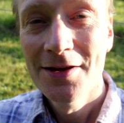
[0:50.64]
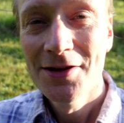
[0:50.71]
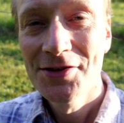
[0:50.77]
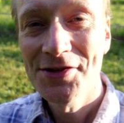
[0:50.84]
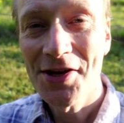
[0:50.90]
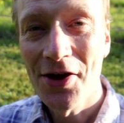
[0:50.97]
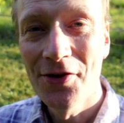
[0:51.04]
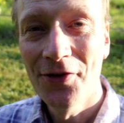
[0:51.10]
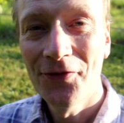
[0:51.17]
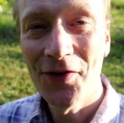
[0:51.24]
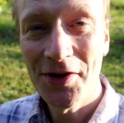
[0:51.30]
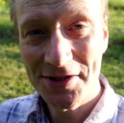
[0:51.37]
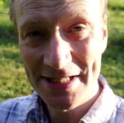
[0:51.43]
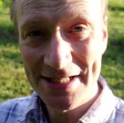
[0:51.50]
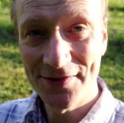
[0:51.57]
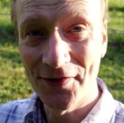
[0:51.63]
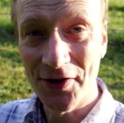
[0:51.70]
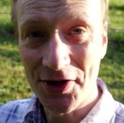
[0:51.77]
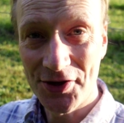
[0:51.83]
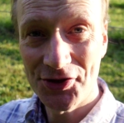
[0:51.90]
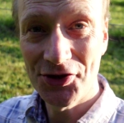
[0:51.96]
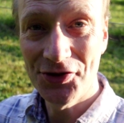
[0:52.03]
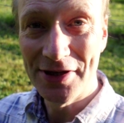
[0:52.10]
So first things
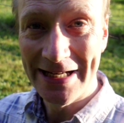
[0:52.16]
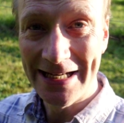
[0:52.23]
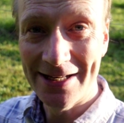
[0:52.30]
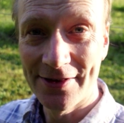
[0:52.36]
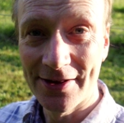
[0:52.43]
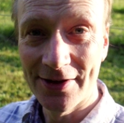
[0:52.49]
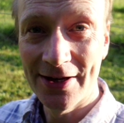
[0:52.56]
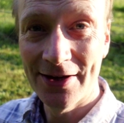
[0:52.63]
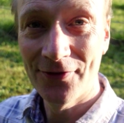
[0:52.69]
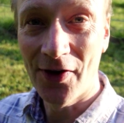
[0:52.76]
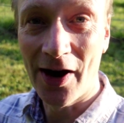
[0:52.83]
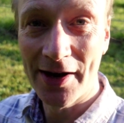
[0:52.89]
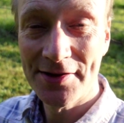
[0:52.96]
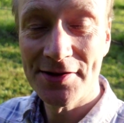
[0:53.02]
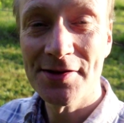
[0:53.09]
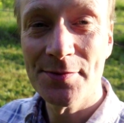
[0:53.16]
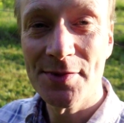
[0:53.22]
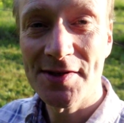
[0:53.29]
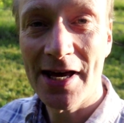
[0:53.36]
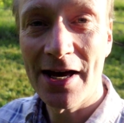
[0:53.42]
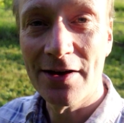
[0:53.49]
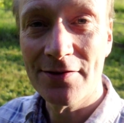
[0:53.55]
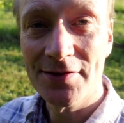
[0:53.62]
first, you need the vines
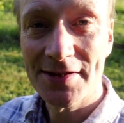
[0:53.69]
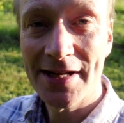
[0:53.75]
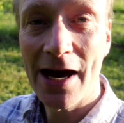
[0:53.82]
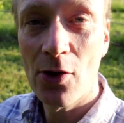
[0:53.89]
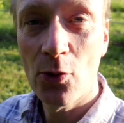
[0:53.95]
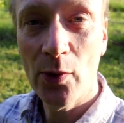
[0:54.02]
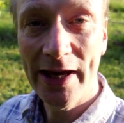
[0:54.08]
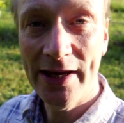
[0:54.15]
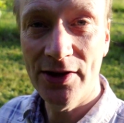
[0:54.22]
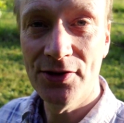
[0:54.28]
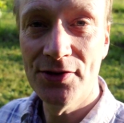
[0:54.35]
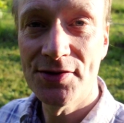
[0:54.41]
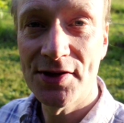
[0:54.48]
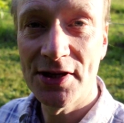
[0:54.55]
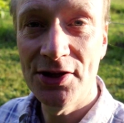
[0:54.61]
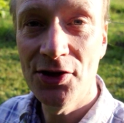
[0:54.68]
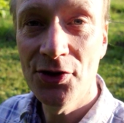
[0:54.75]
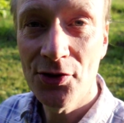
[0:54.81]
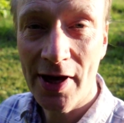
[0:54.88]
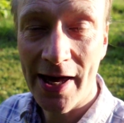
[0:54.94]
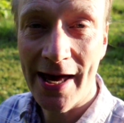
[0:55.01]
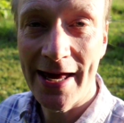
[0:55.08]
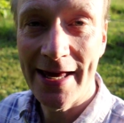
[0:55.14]
themselves. Now we used a
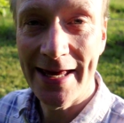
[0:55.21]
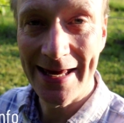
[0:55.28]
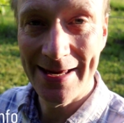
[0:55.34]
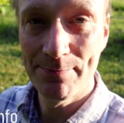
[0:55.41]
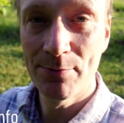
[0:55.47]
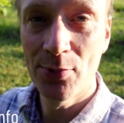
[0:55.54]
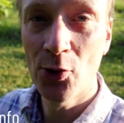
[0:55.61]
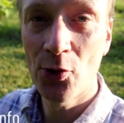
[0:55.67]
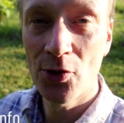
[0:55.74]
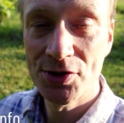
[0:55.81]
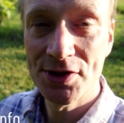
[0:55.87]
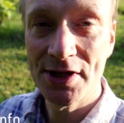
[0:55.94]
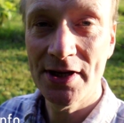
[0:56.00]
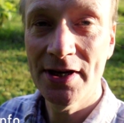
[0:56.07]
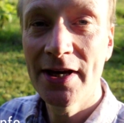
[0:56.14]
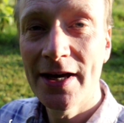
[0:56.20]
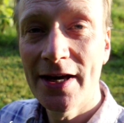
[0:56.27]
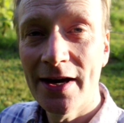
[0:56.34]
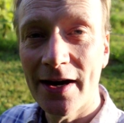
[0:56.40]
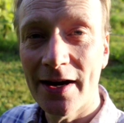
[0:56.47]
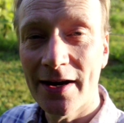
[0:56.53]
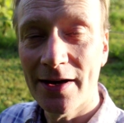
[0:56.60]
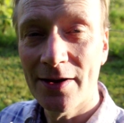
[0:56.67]
UK importer
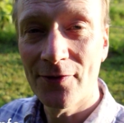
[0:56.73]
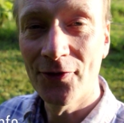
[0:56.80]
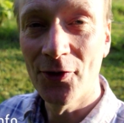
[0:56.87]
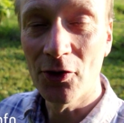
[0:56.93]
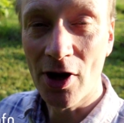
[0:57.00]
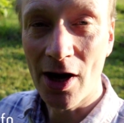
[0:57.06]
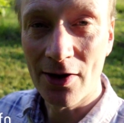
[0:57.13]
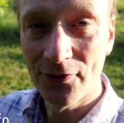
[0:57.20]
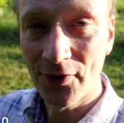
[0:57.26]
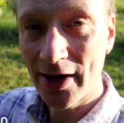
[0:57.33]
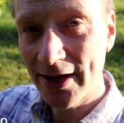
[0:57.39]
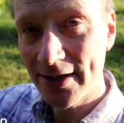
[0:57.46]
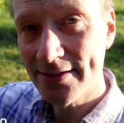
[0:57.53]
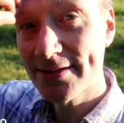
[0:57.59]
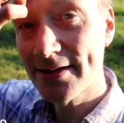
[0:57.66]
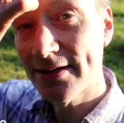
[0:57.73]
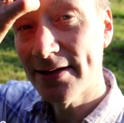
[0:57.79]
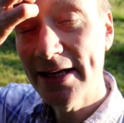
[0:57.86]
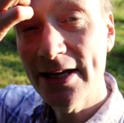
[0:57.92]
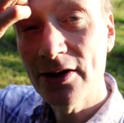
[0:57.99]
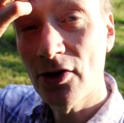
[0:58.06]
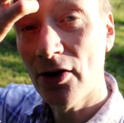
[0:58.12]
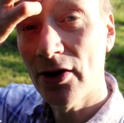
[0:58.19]
for our vines, and
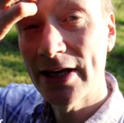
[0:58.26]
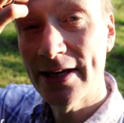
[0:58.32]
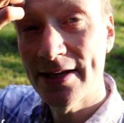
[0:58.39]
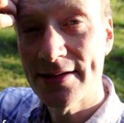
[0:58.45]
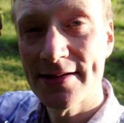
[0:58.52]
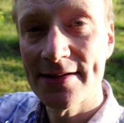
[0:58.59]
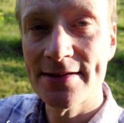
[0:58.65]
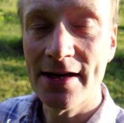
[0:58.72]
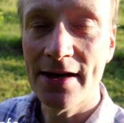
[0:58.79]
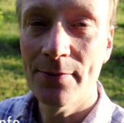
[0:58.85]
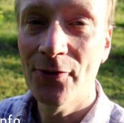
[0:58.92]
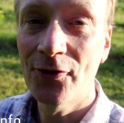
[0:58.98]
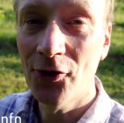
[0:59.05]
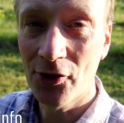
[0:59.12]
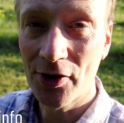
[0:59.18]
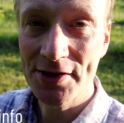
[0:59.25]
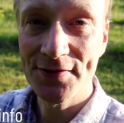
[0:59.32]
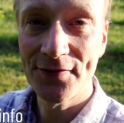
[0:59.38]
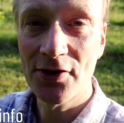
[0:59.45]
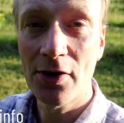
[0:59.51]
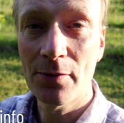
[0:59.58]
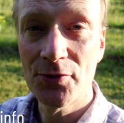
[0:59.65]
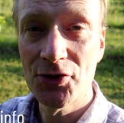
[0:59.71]
he got his for us
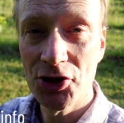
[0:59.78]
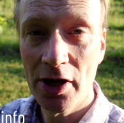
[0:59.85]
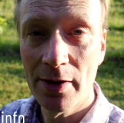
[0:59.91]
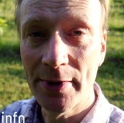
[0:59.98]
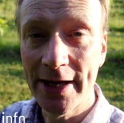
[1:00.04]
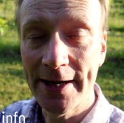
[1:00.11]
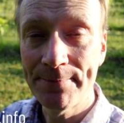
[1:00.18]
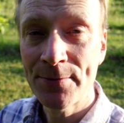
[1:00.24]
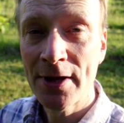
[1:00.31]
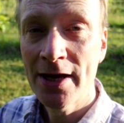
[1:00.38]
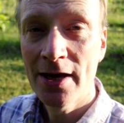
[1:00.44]
from Germany.